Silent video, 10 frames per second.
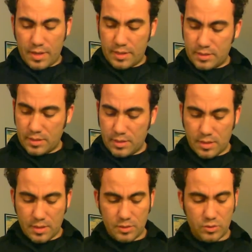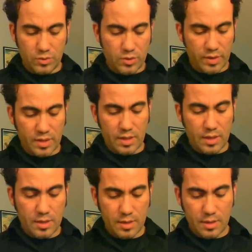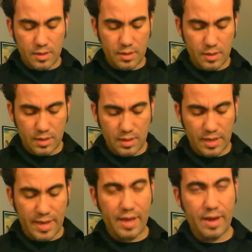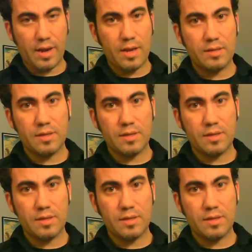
Este sonido aquí, la R